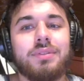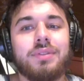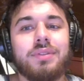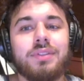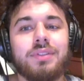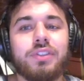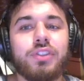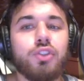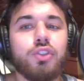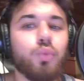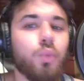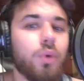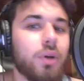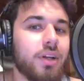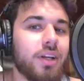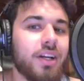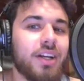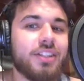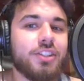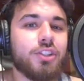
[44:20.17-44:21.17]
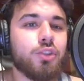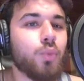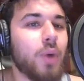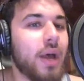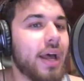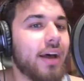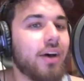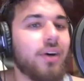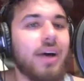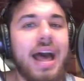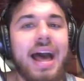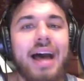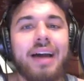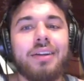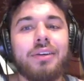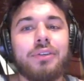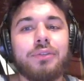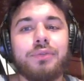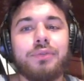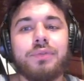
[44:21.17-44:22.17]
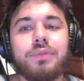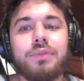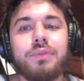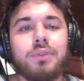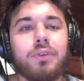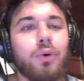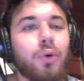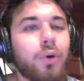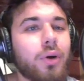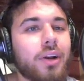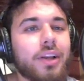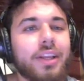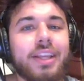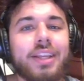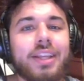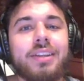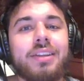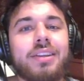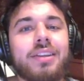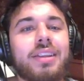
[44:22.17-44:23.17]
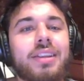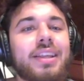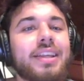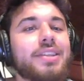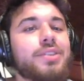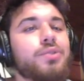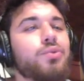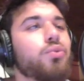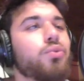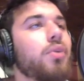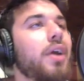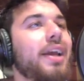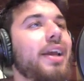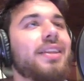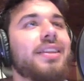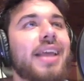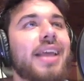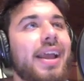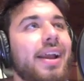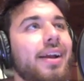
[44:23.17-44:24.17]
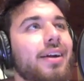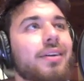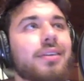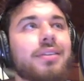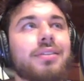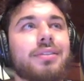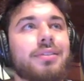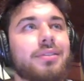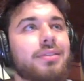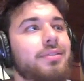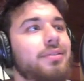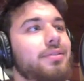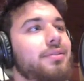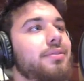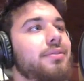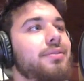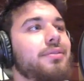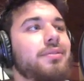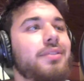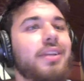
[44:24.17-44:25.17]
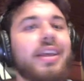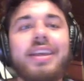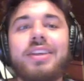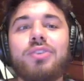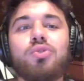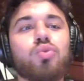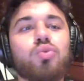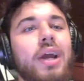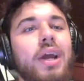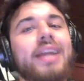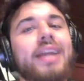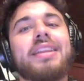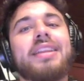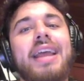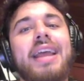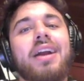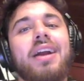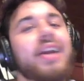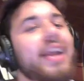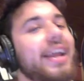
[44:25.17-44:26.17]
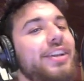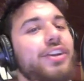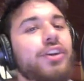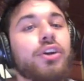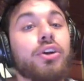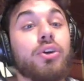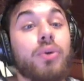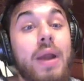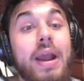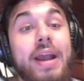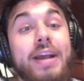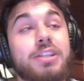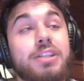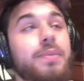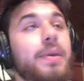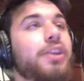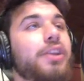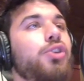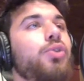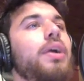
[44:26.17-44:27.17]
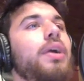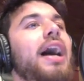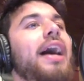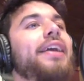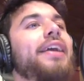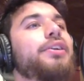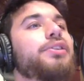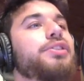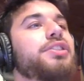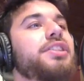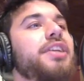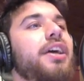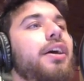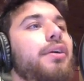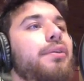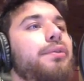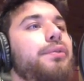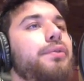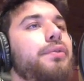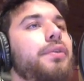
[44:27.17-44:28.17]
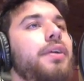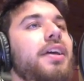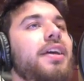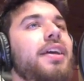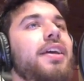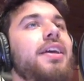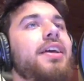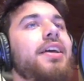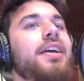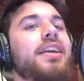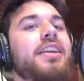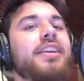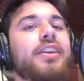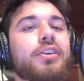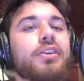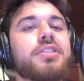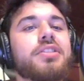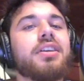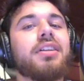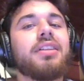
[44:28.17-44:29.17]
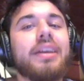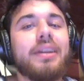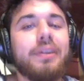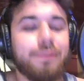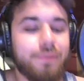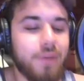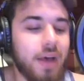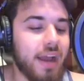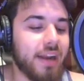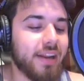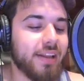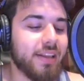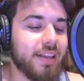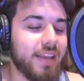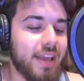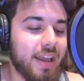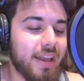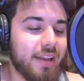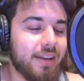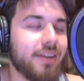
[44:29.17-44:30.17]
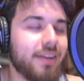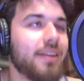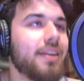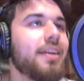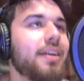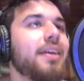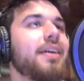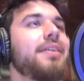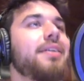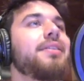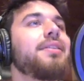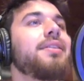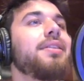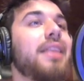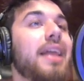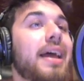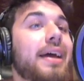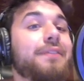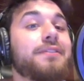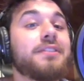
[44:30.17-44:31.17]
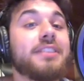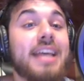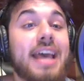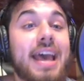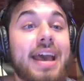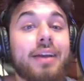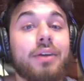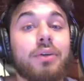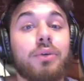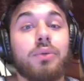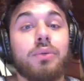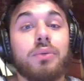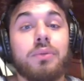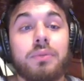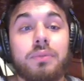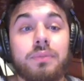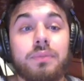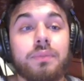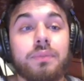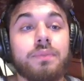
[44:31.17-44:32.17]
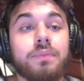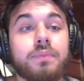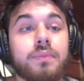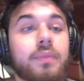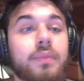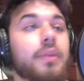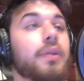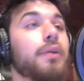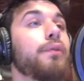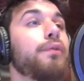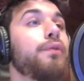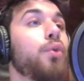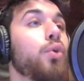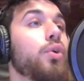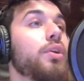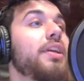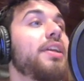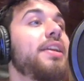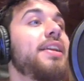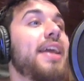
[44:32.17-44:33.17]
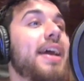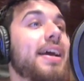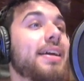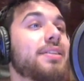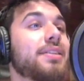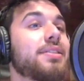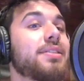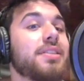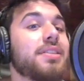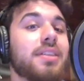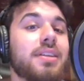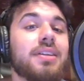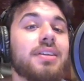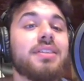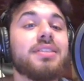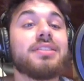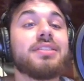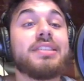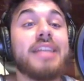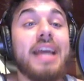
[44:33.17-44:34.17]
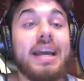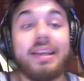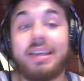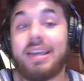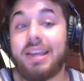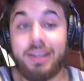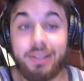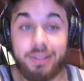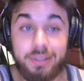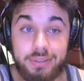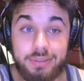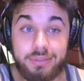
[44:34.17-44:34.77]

Sewell out of Oregon is right there. He's right there in your grasp, and you got yourself, you're solidified again, left tackle for the next decade.